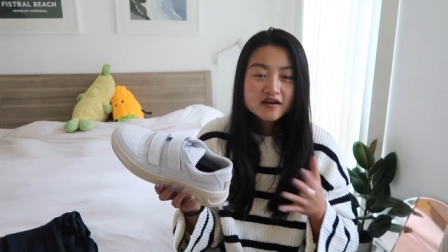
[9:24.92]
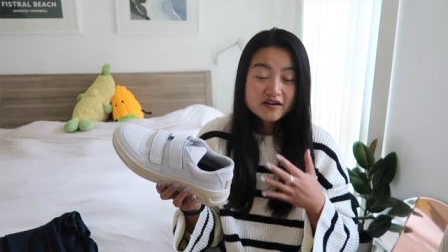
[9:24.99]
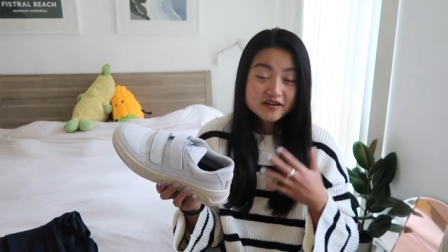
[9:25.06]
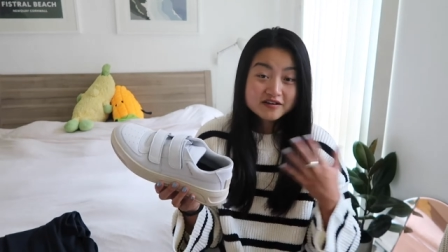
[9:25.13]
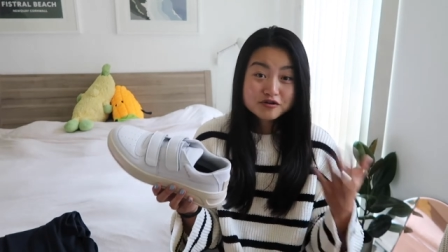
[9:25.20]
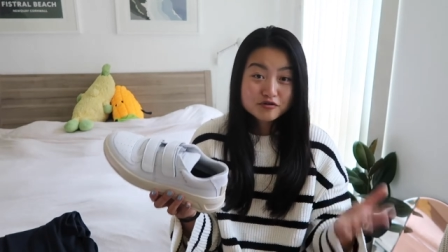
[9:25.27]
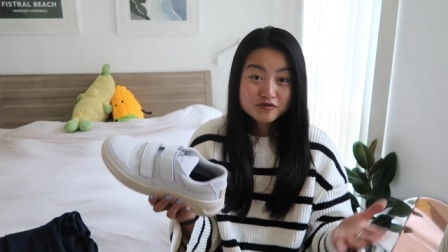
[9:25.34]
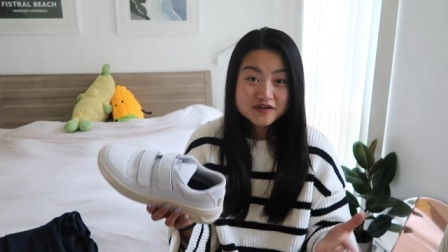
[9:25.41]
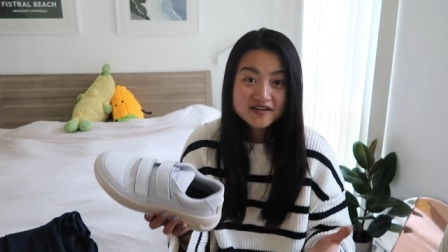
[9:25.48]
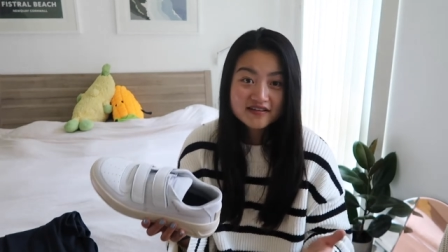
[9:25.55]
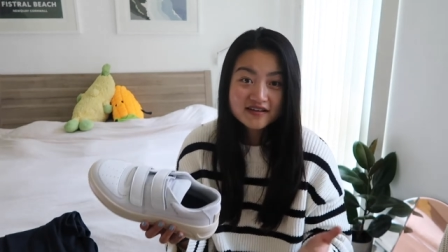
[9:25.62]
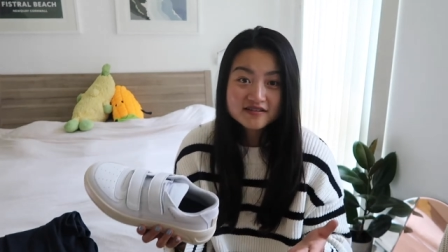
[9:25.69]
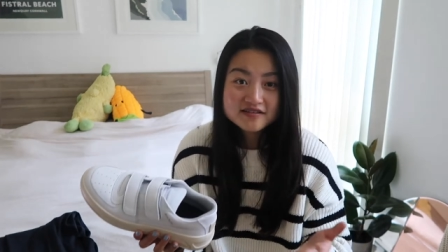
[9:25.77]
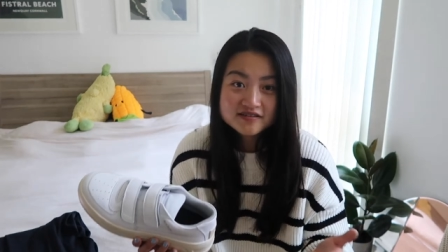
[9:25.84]
can agree
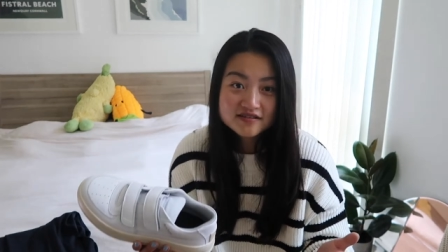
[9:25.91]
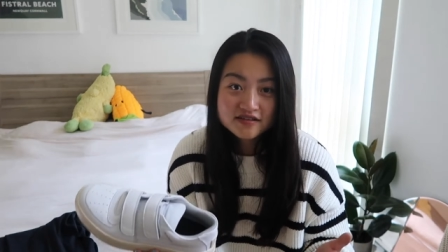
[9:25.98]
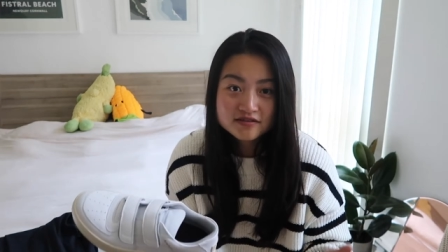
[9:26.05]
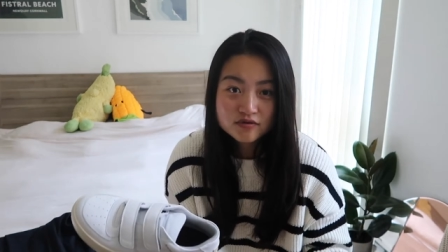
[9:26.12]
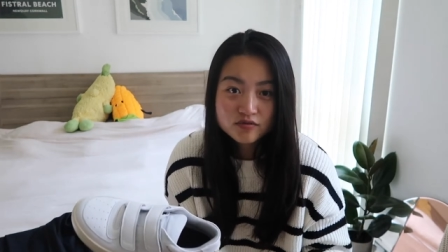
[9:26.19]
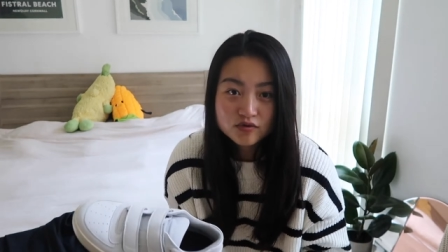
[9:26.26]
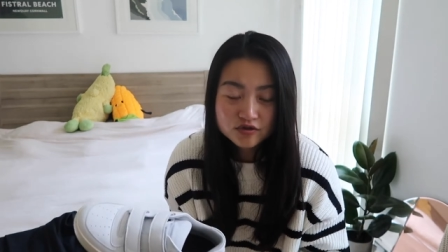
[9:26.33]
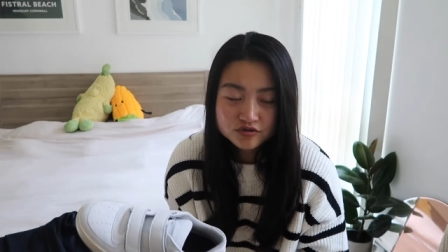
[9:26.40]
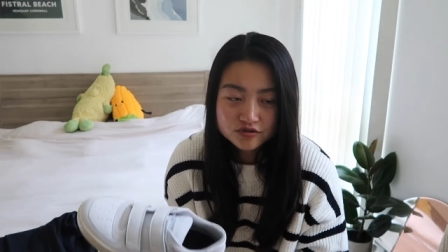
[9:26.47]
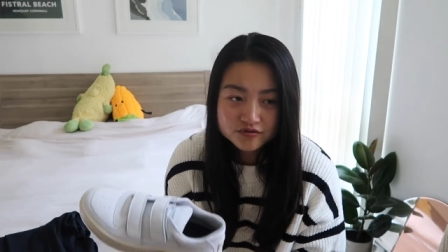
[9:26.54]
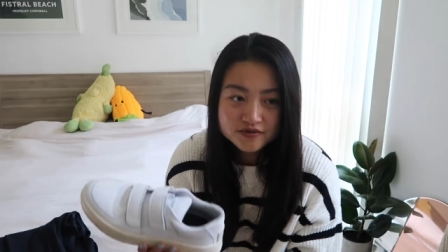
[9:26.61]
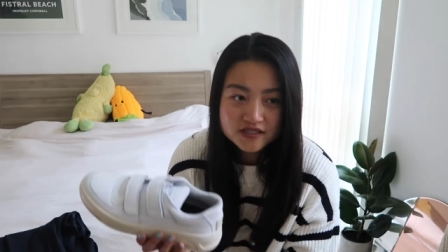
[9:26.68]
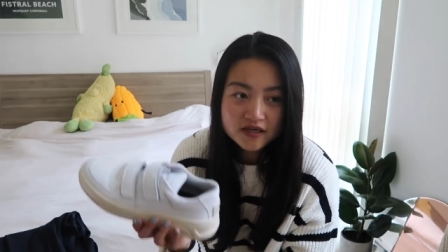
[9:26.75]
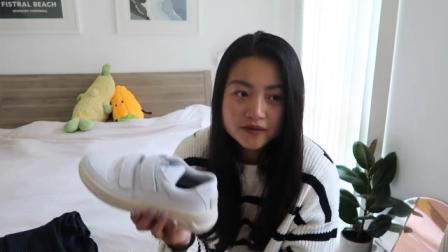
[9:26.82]
that this is a
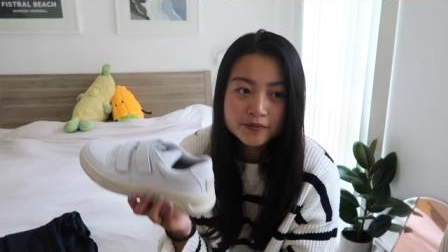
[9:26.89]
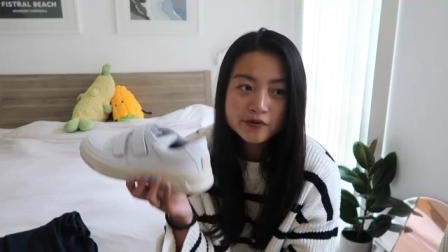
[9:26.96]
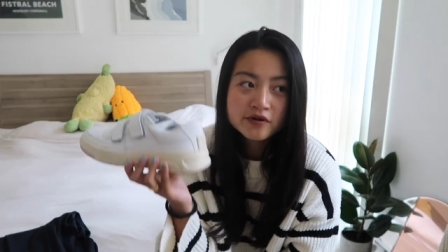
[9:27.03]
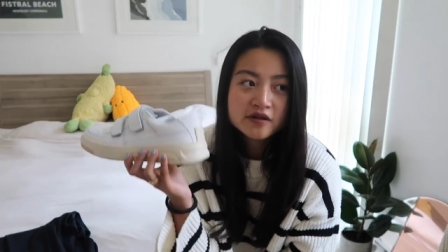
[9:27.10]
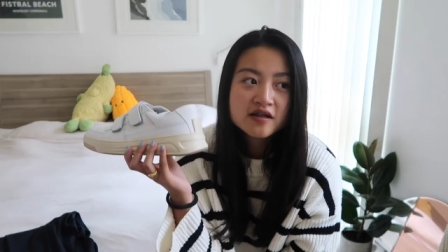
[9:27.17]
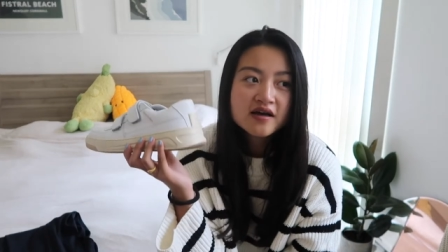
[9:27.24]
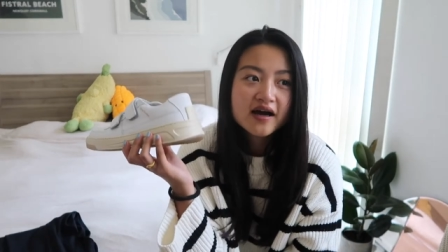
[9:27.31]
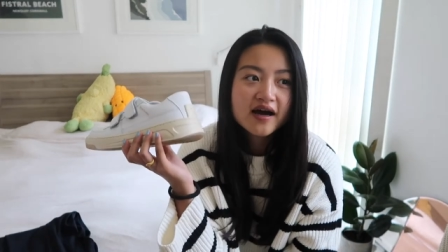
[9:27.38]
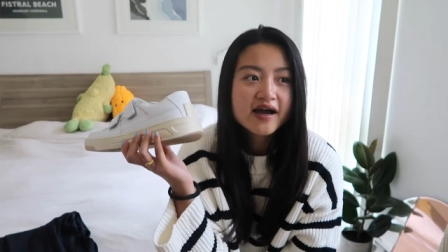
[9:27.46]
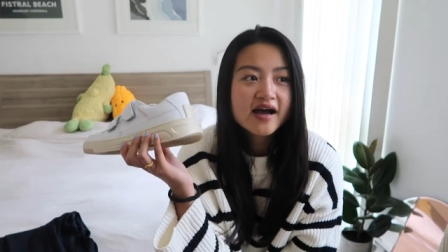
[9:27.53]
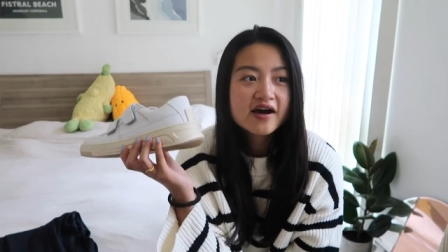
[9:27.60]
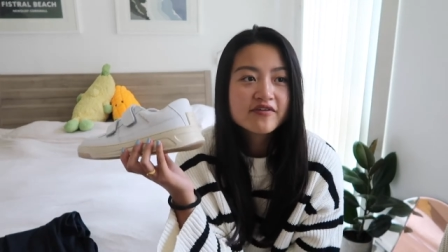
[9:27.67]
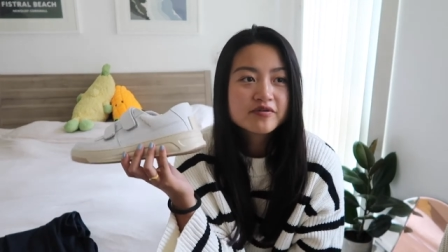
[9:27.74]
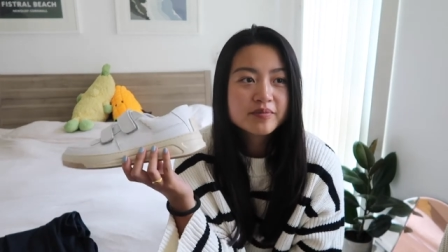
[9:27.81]
wardrobe staple. I
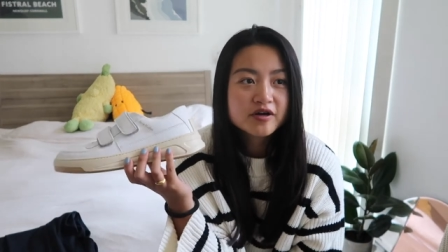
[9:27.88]
have a